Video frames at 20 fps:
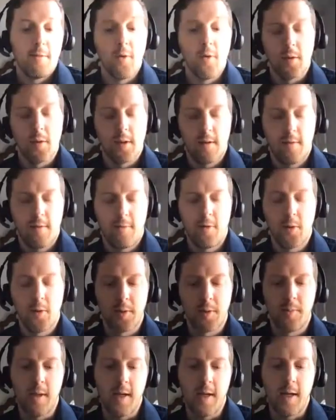fuel
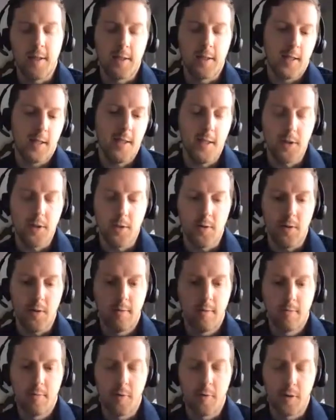supplies like
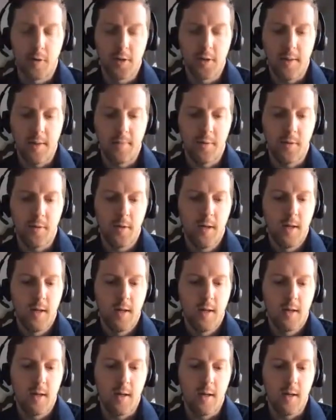diesel, for example,
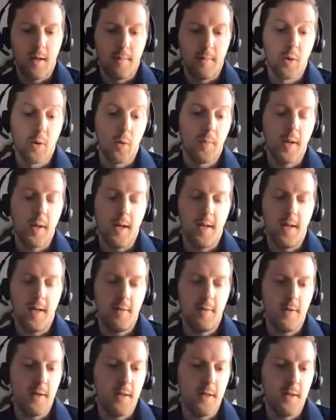propane,
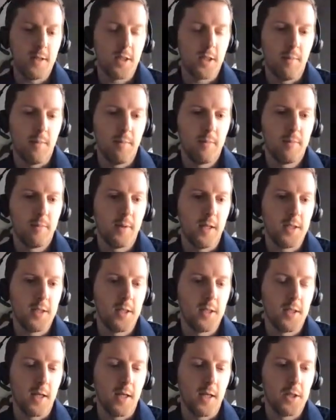even at some
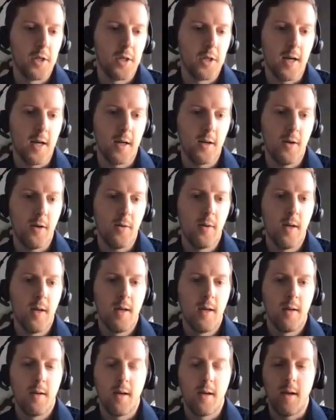places like Chicago,
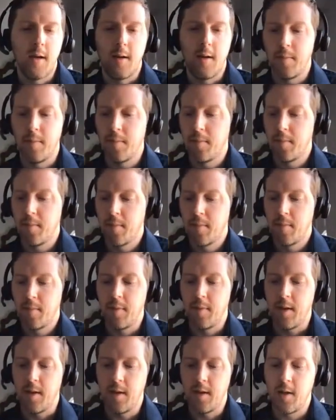um,
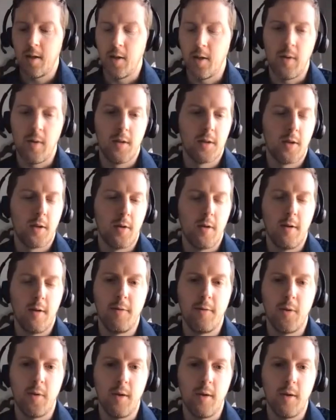but no alternative
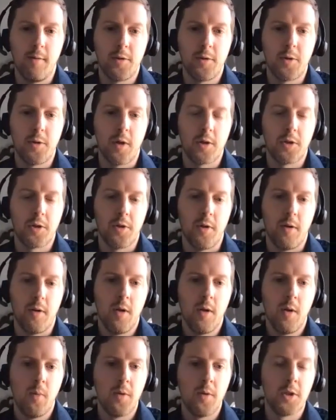fuel
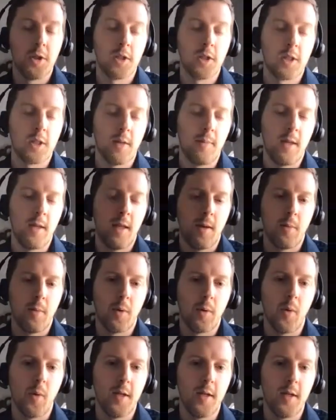infrastructure, which is something that
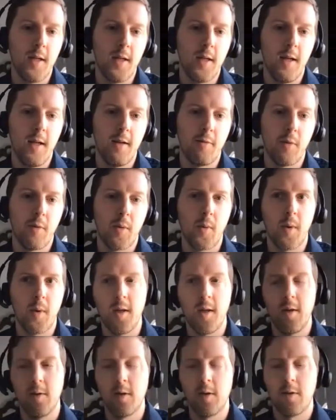we're going to need if we're going
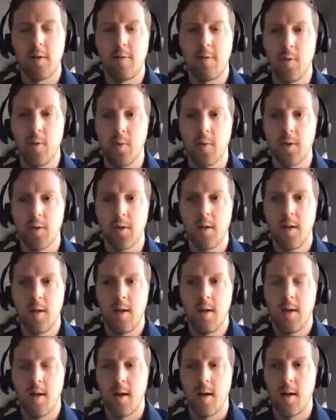to use fuels
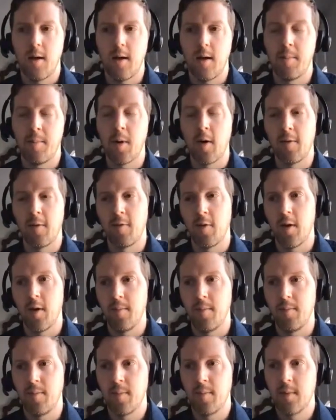apart
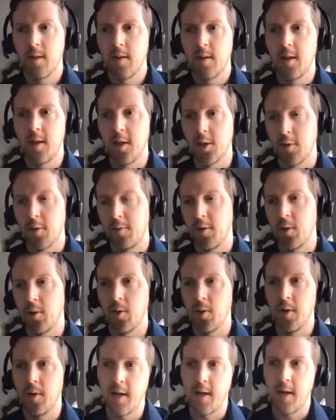from diesel
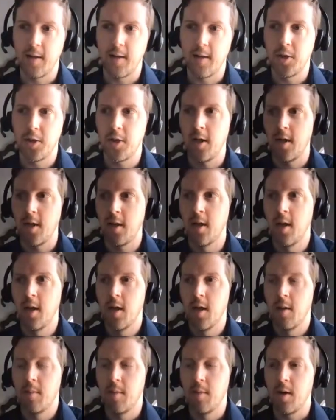fuel and LNG,
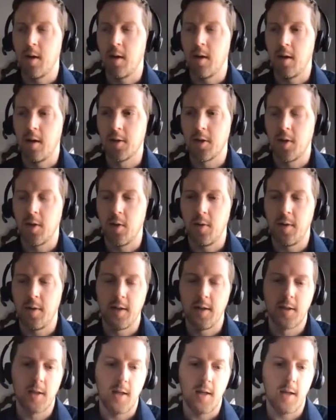but also
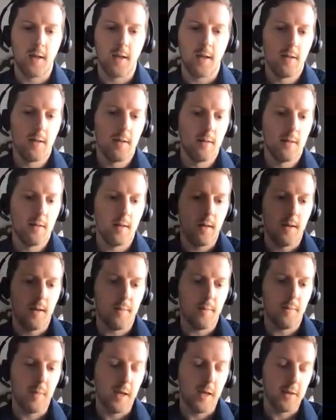things like
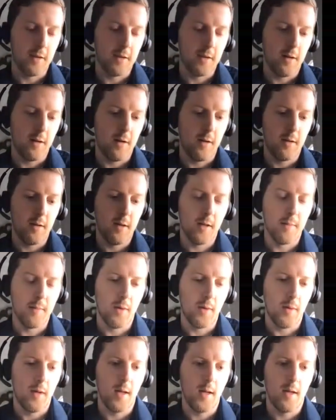methanol,
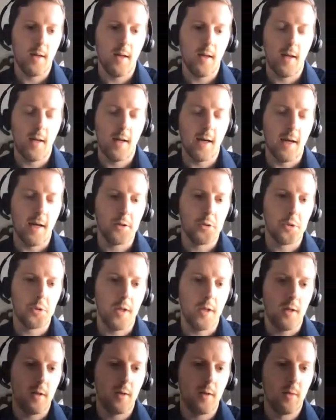ammonia, and
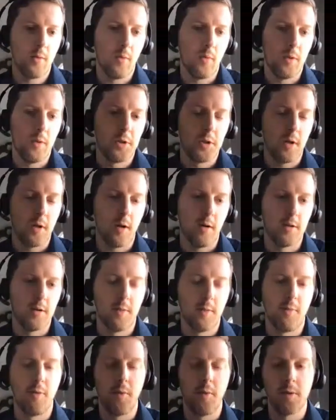hydrogen, which are
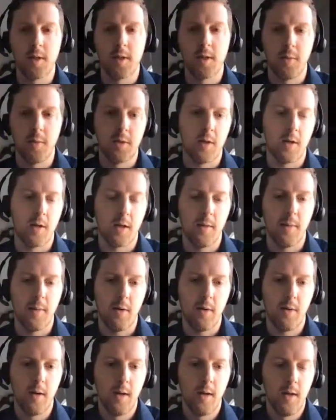some fuels that we'll talk
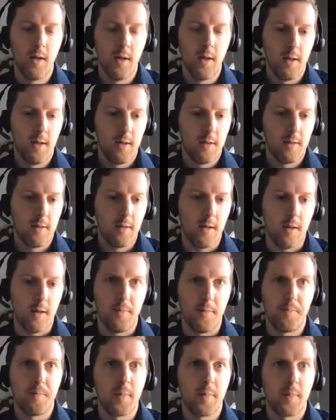about
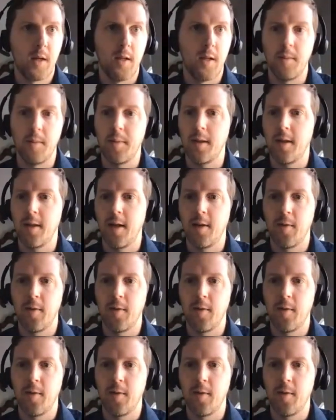a little bit